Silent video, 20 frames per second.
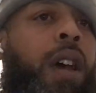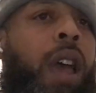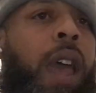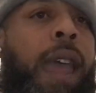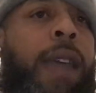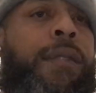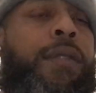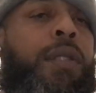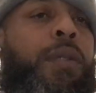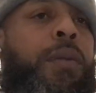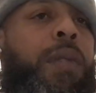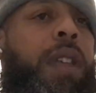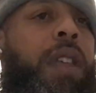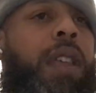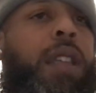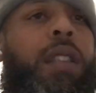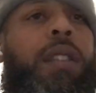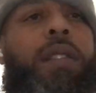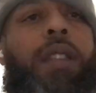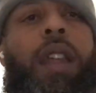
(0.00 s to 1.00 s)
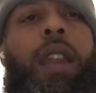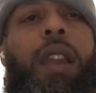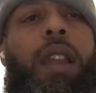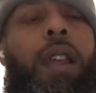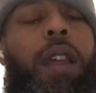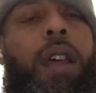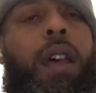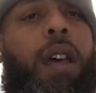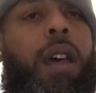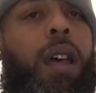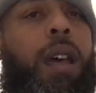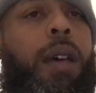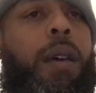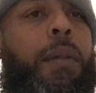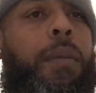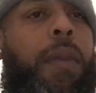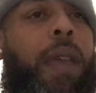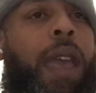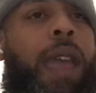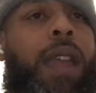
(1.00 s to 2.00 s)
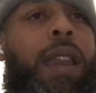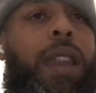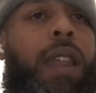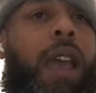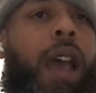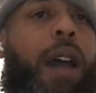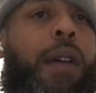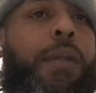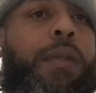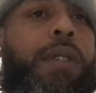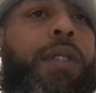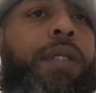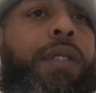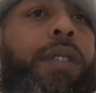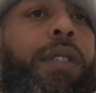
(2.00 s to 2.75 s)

every week instead of 80 hours.